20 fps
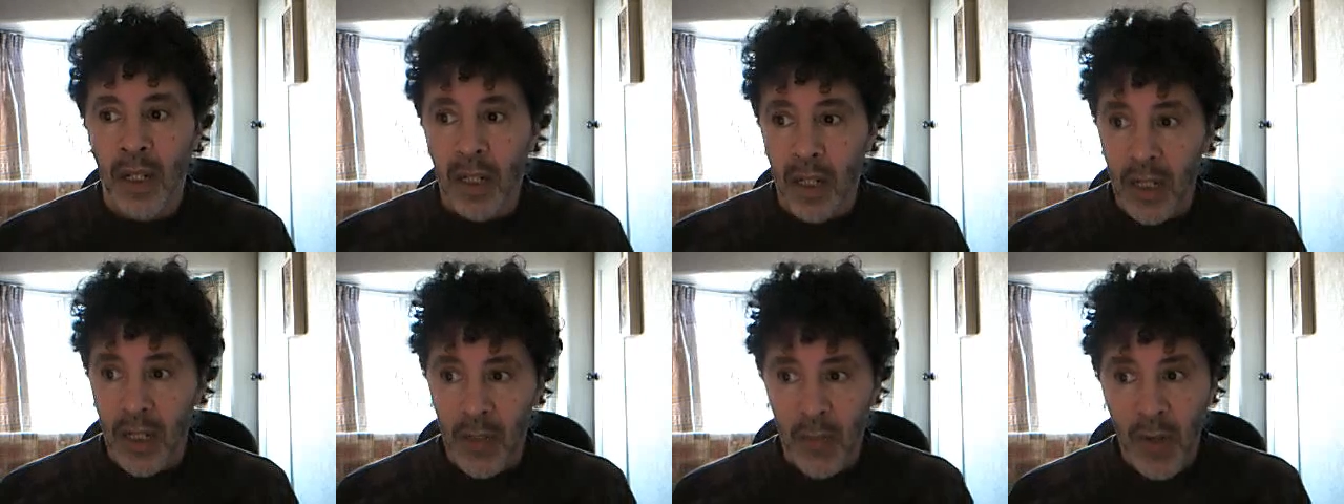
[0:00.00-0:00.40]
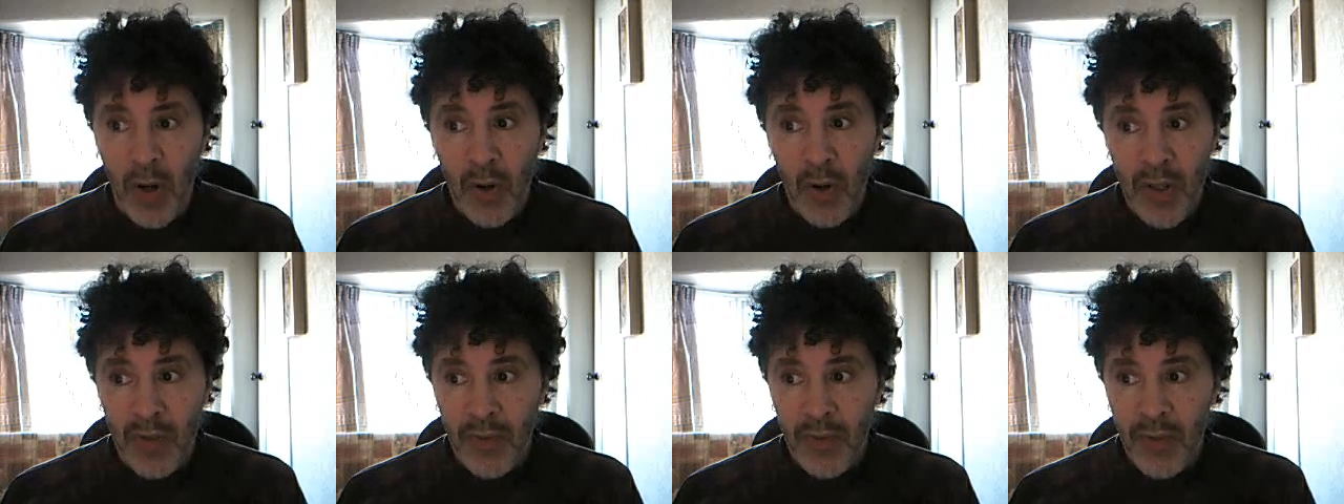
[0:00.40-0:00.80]
Because
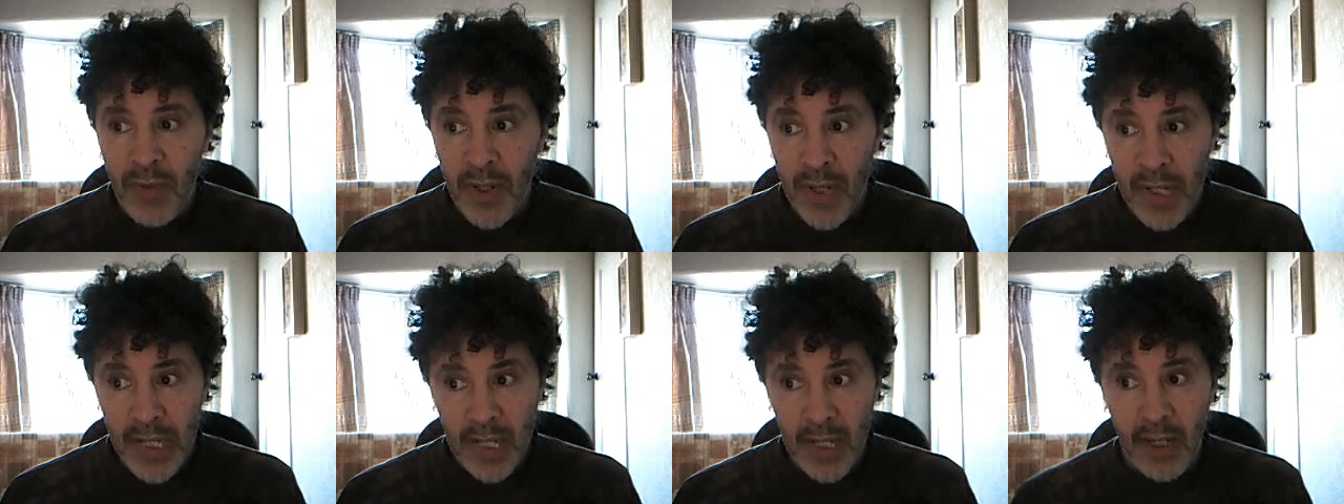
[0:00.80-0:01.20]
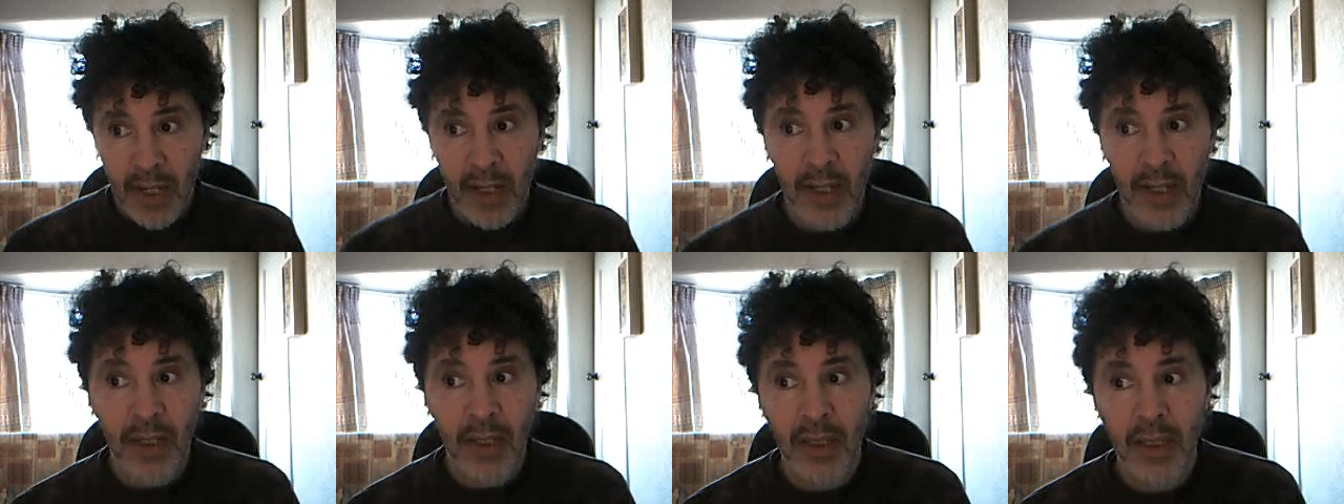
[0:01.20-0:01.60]
most of
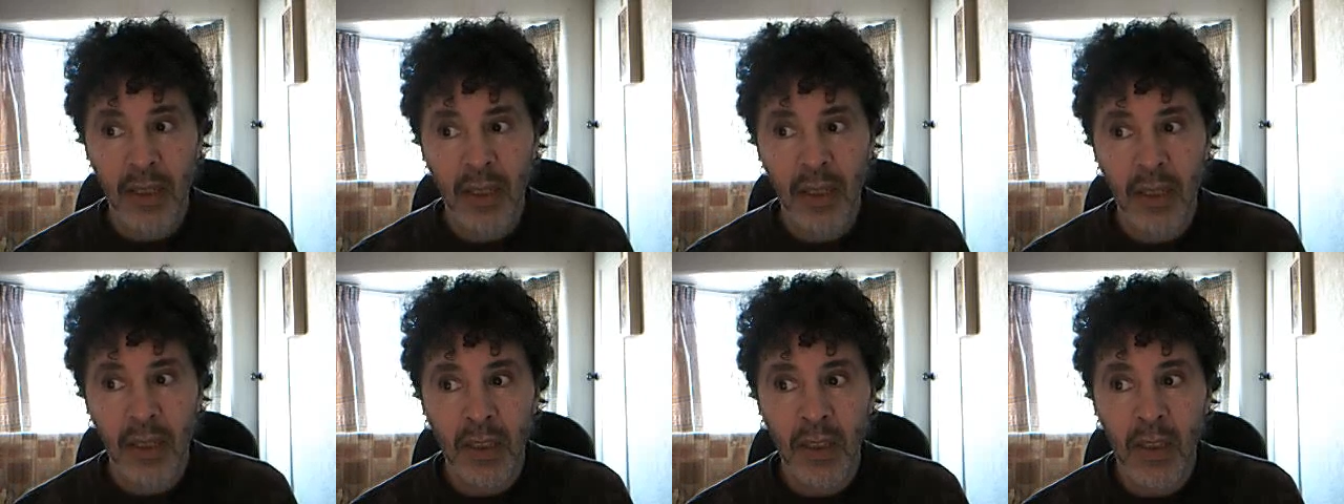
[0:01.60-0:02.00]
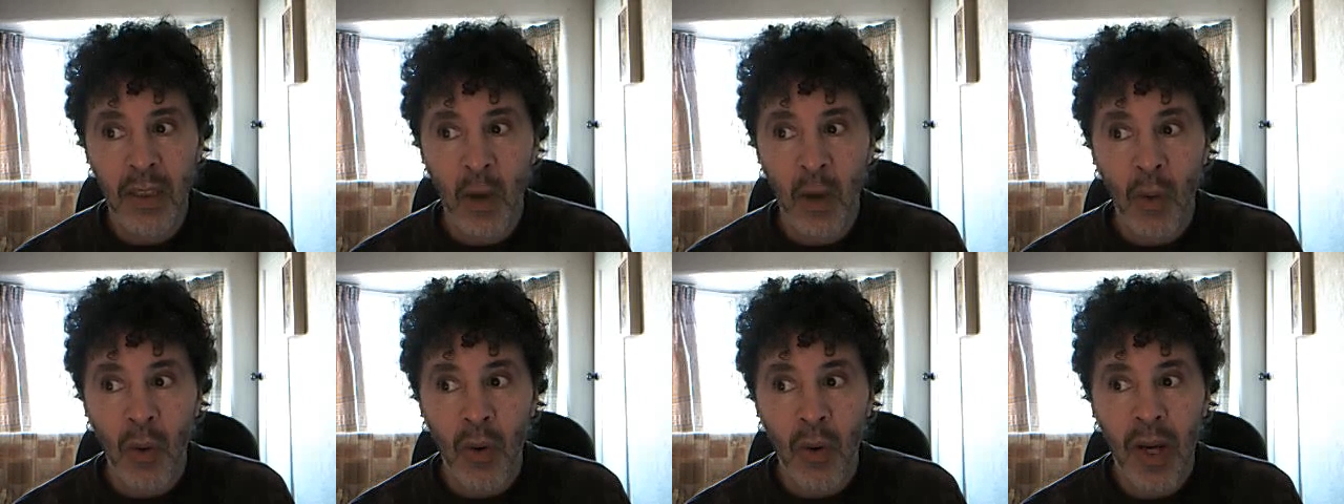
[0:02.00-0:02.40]
us
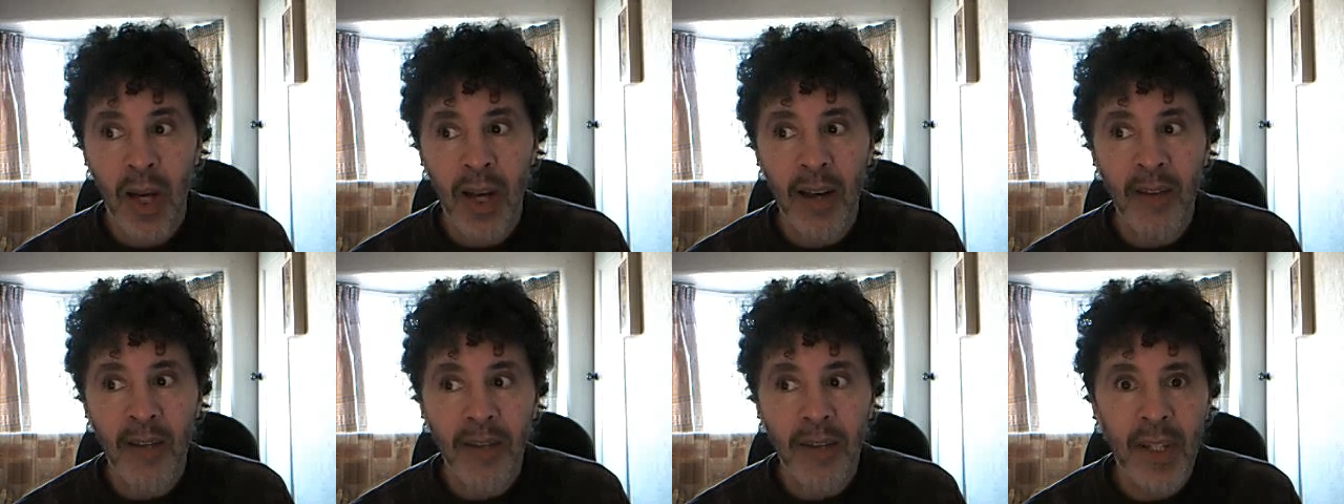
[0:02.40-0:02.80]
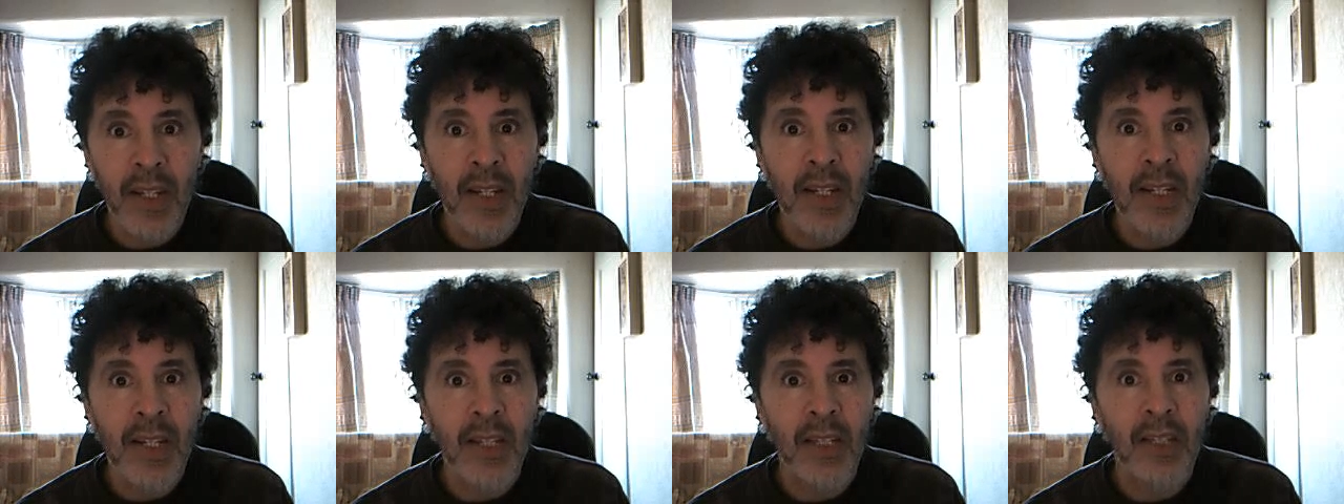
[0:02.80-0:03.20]
don't have
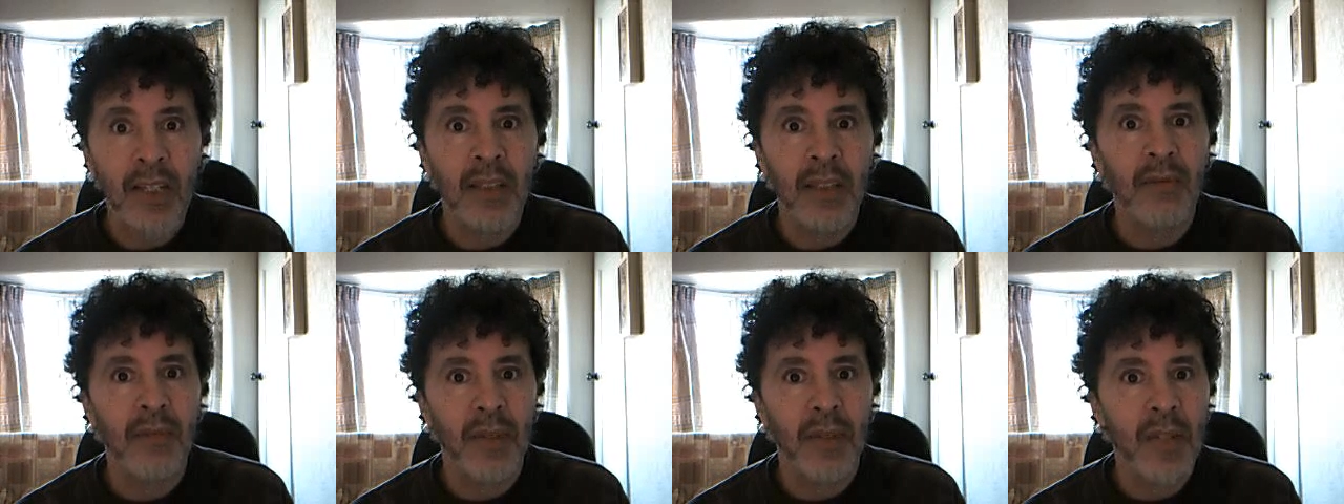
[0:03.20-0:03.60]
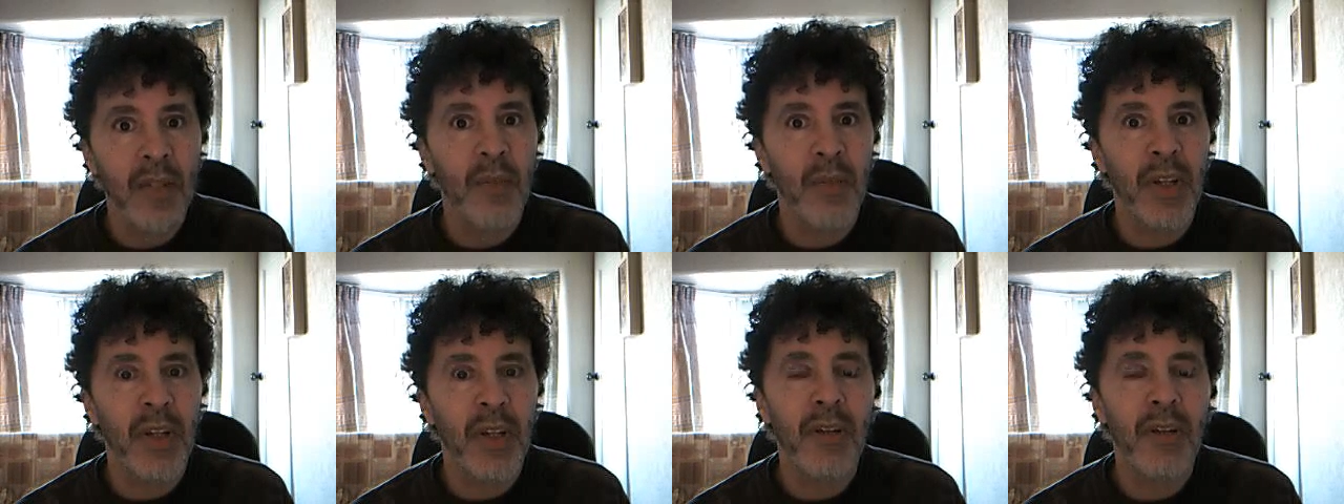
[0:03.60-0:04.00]
these
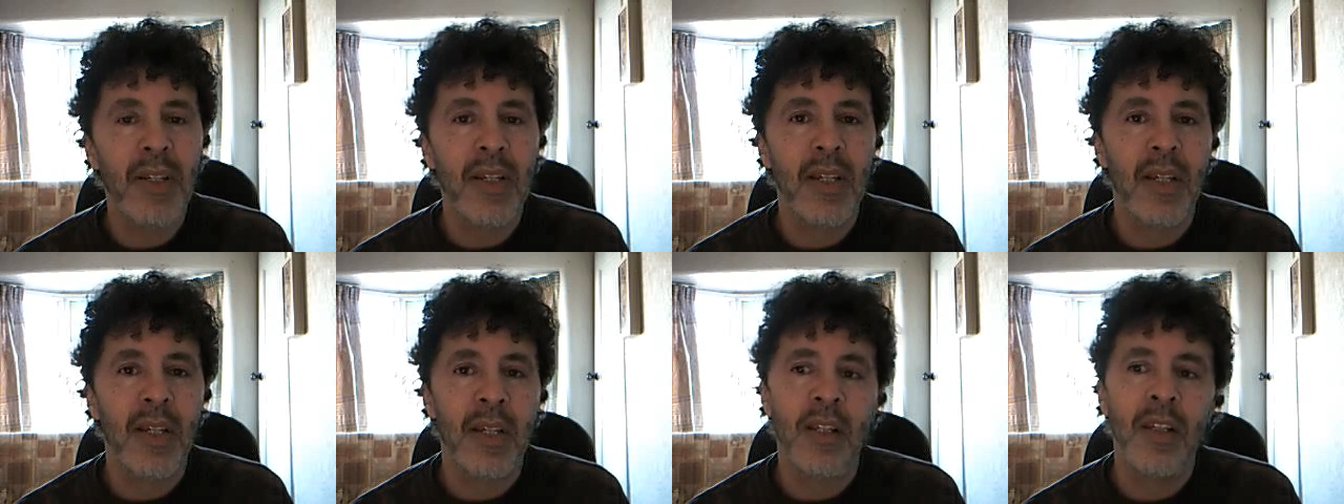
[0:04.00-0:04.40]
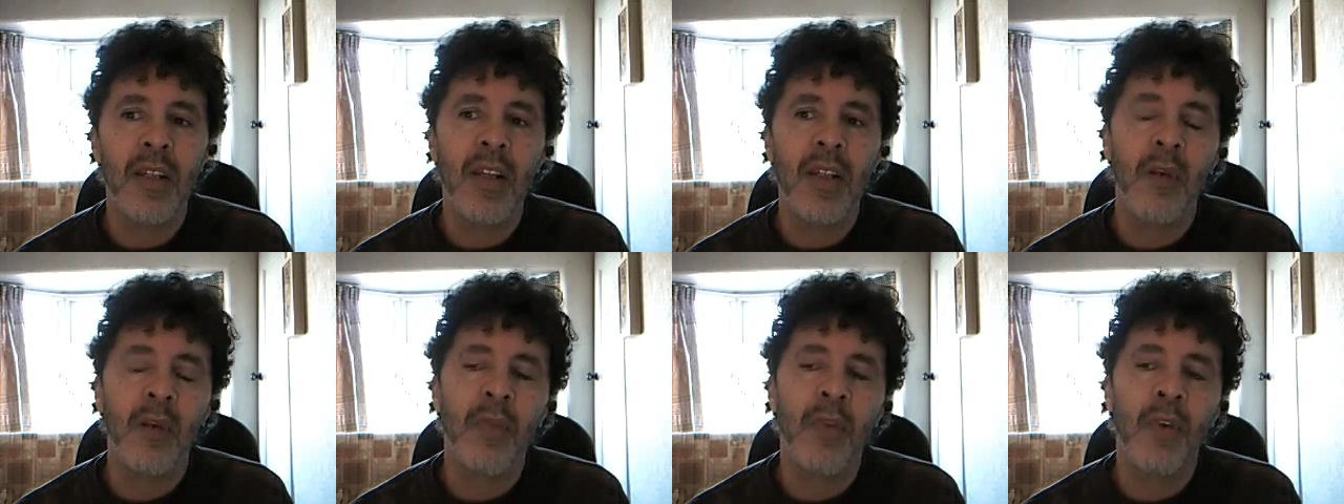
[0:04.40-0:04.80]
experiences, you
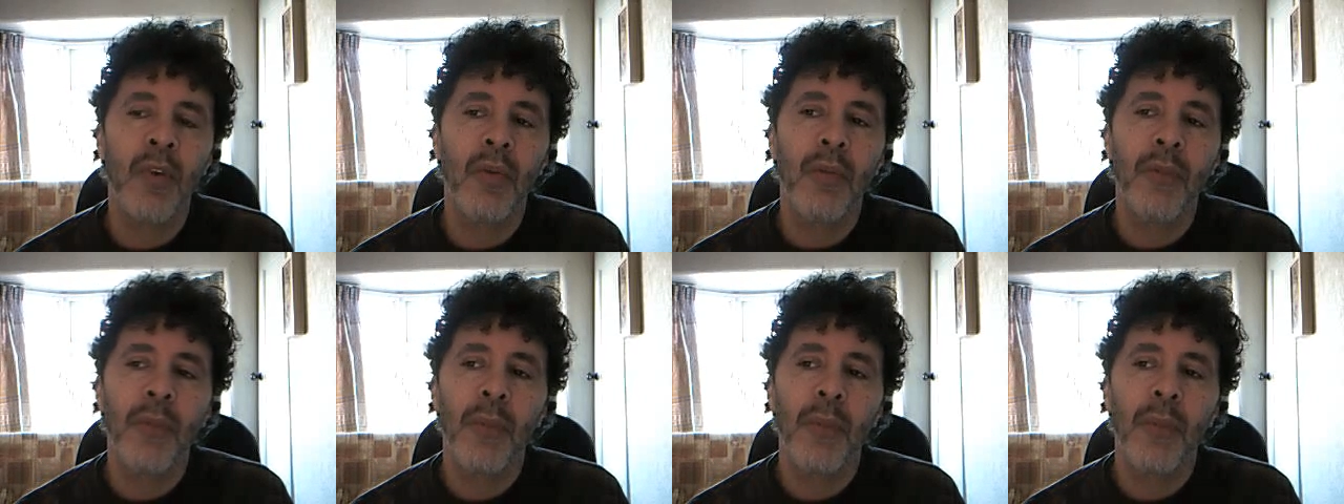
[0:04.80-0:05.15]
know. But